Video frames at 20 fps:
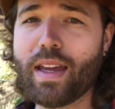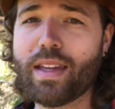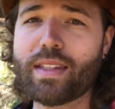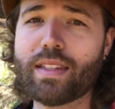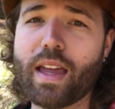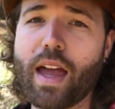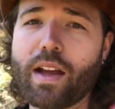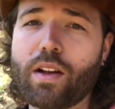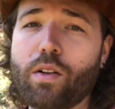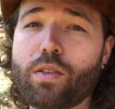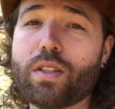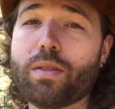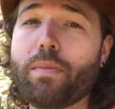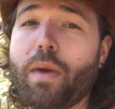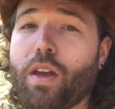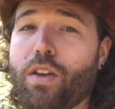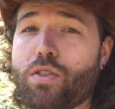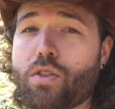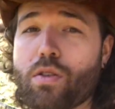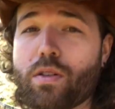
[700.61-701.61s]
cycle to
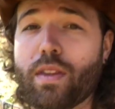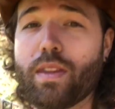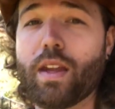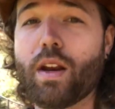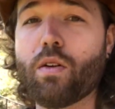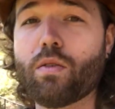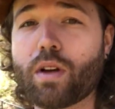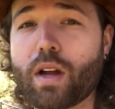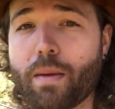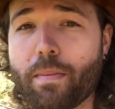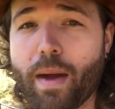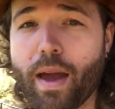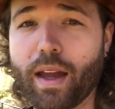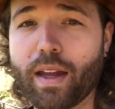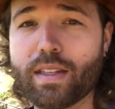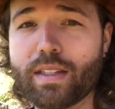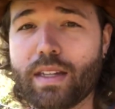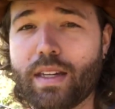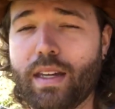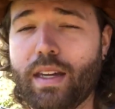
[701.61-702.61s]
make sure that they don't come back
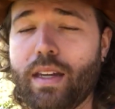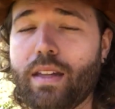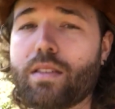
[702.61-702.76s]
into heat.